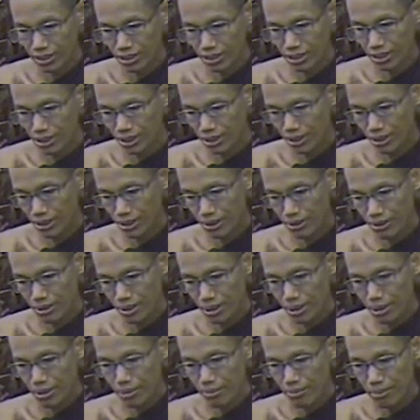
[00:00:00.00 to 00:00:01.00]
so
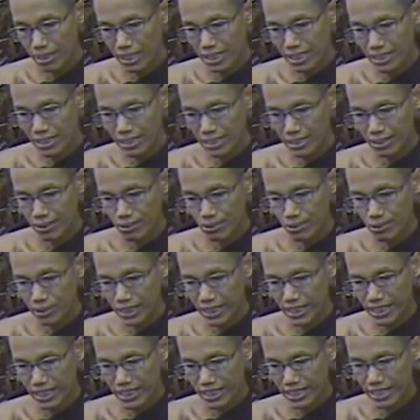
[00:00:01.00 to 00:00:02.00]
mainly
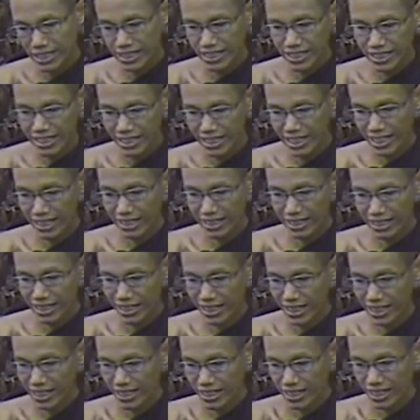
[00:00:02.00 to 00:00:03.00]
virati is like
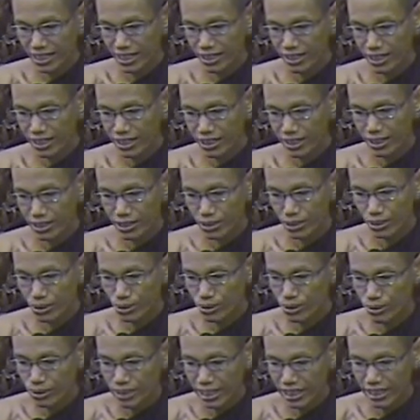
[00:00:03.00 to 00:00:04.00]
that. Uh,
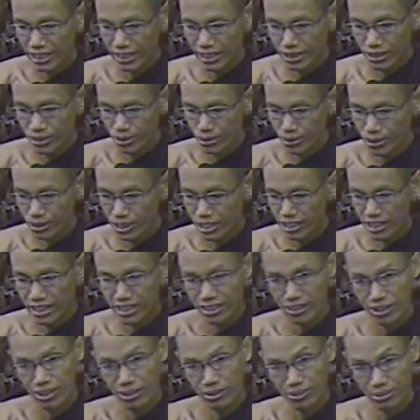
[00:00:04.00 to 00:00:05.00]
you take, you
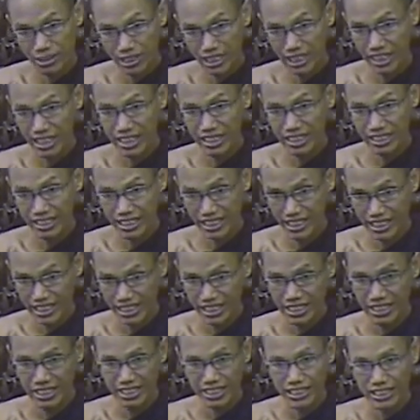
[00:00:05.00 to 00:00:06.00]
see objects
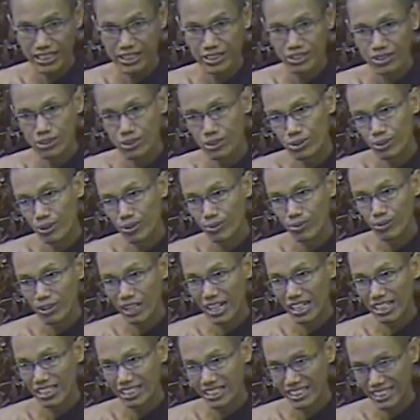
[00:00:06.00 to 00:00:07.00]
you
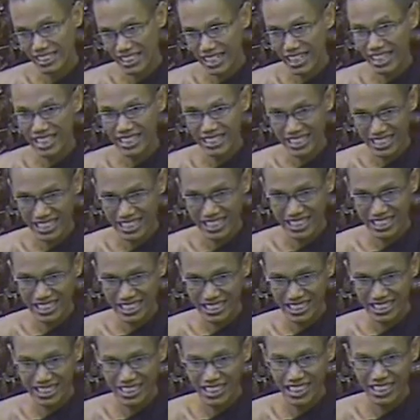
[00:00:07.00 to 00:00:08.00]
avoid that.
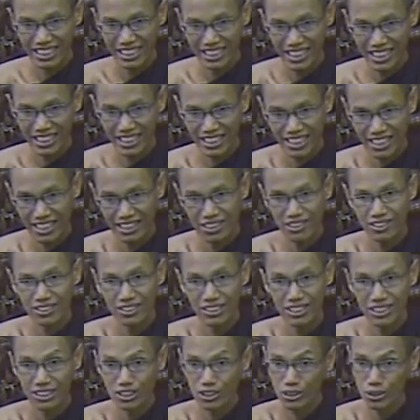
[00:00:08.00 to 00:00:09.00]
At that time,
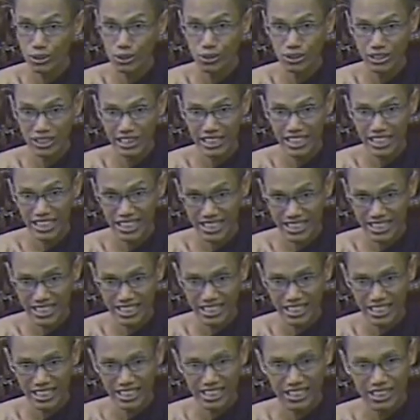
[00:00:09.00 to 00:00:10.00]
only
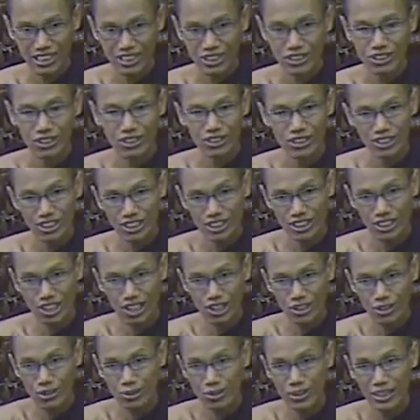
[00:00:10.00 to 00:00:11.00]
associate. So
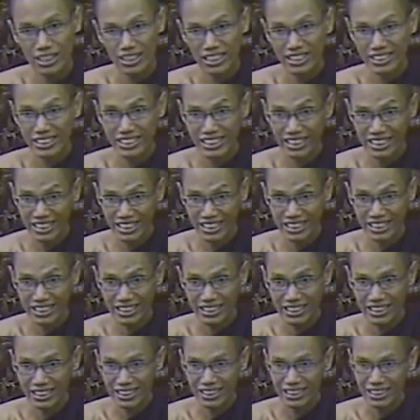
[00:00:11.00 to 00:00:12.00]
now you are
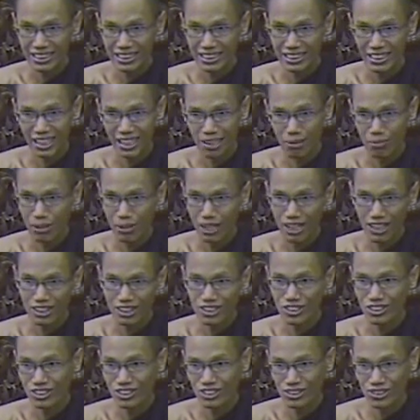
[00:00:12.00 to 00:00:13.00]
listening Dharma.
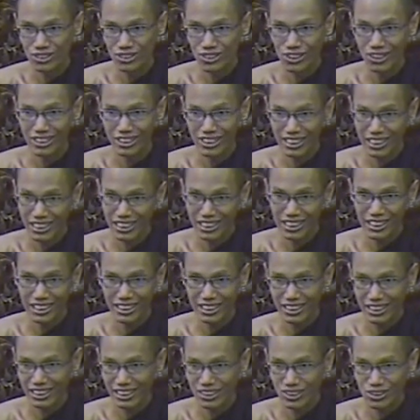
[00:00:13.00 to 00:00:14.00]
you're not
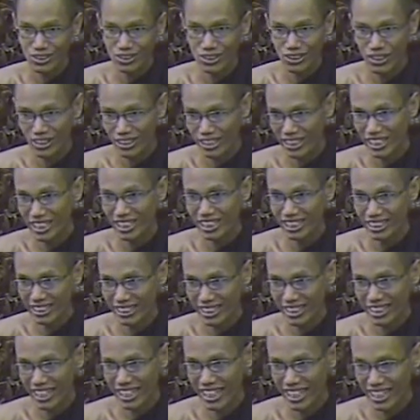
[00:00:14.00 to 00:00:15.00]
killing, you're not
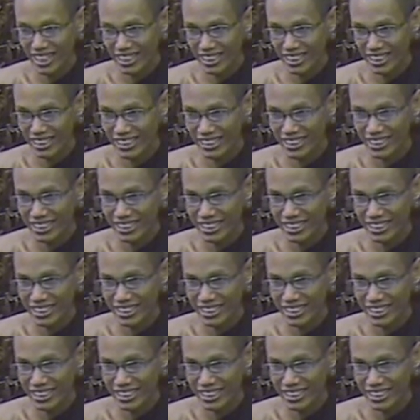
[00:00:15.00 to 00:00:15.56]
telling a lie,